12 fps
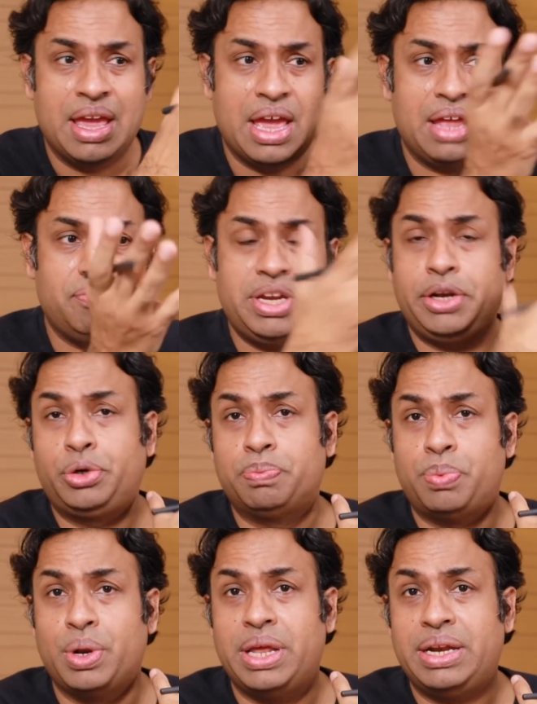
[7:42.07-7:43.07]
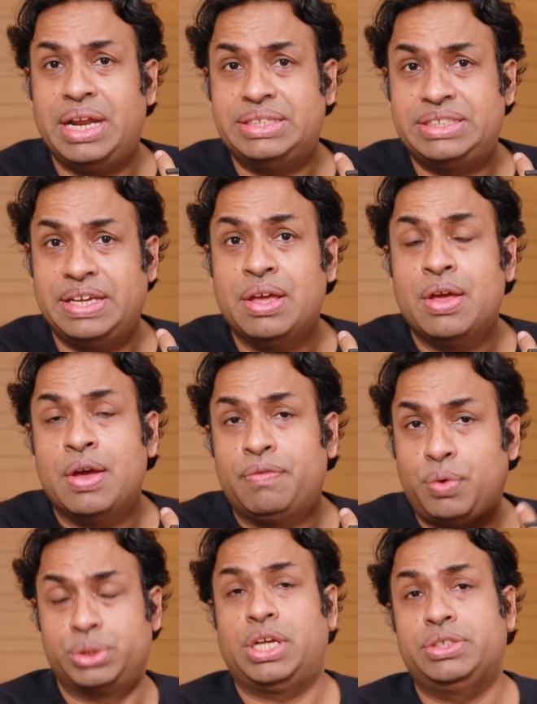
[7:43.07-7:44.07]
and we need to pull in let's say
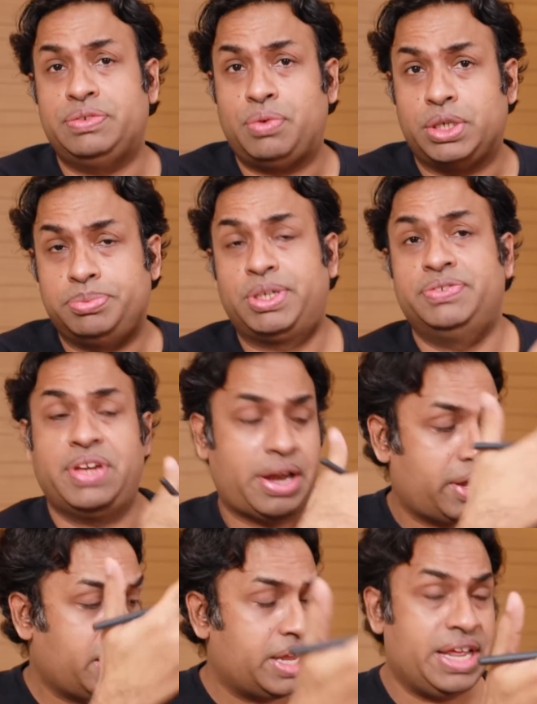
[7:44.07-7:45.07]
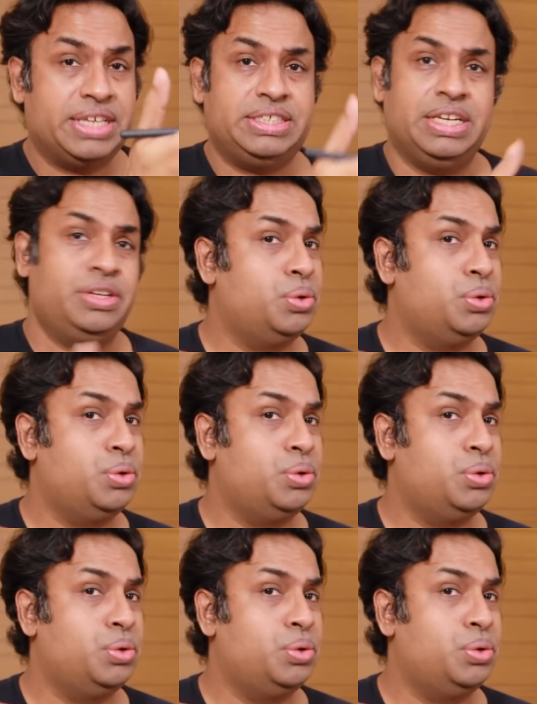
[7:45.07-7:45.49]
4000 watts because we are running an AC